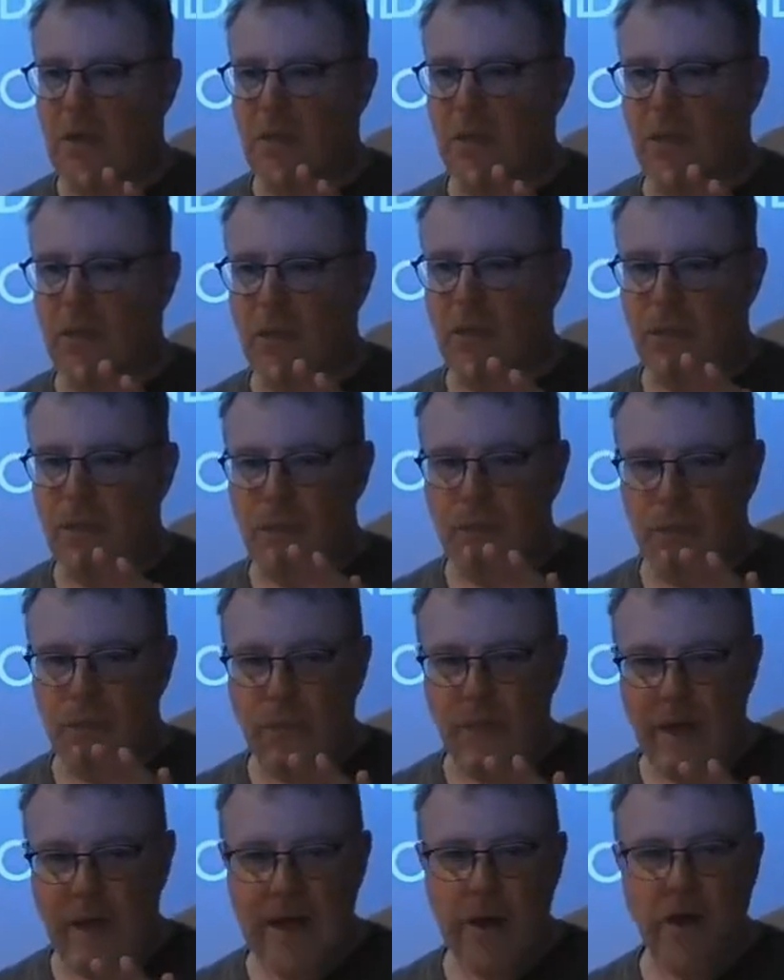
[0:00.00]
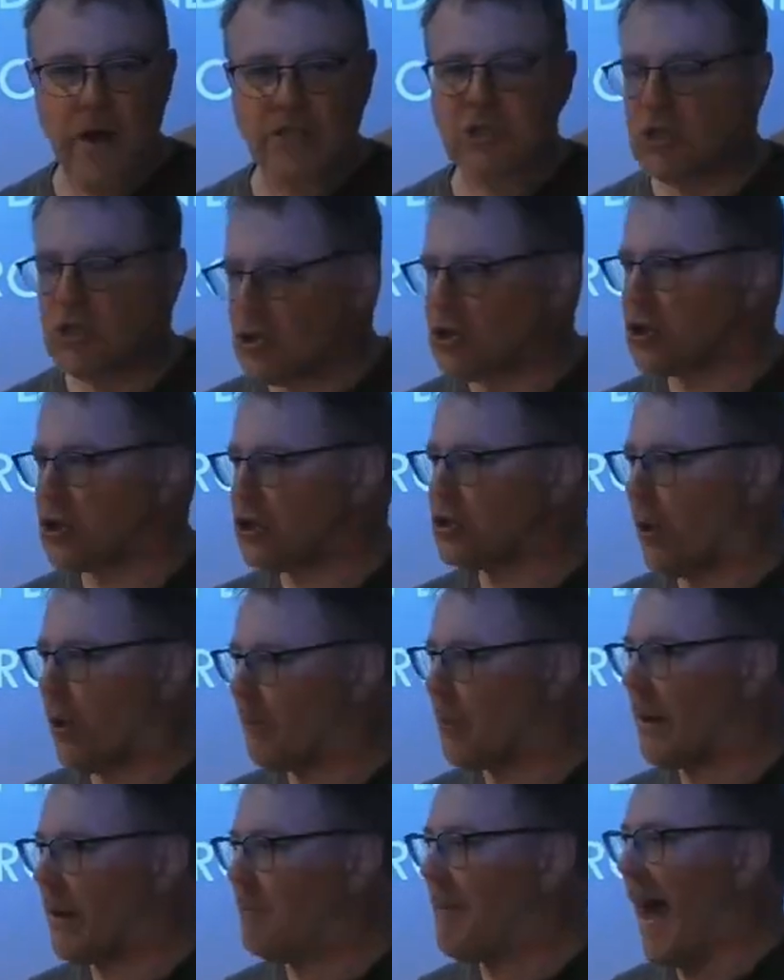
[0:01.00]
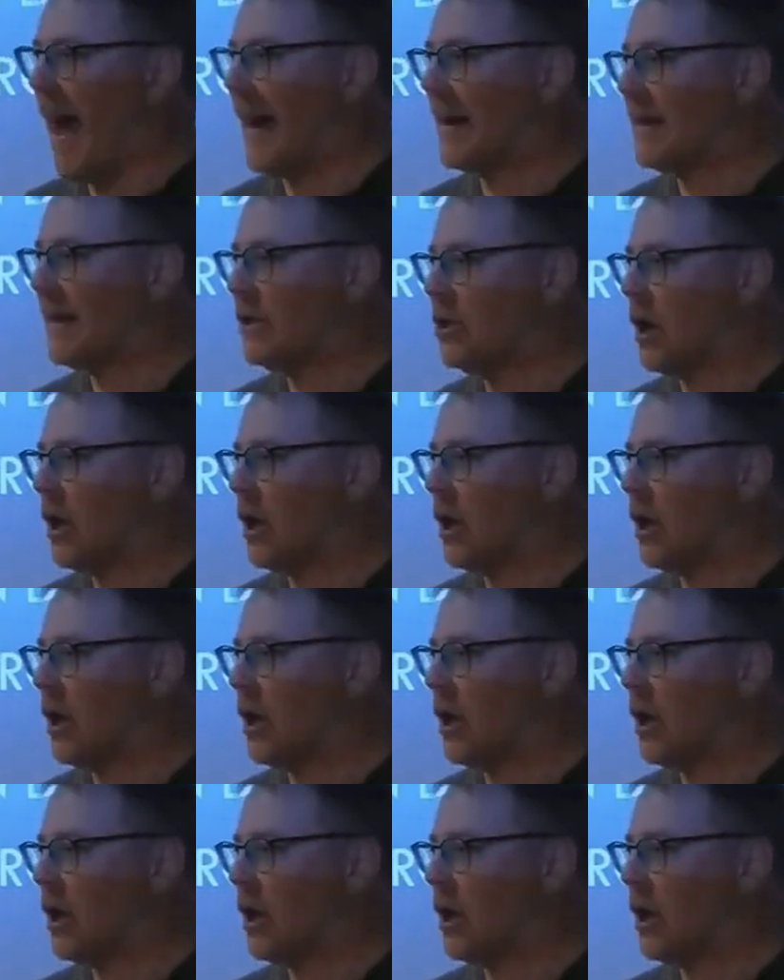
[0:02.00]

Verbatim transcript: the heroes are usually doing pretty badly.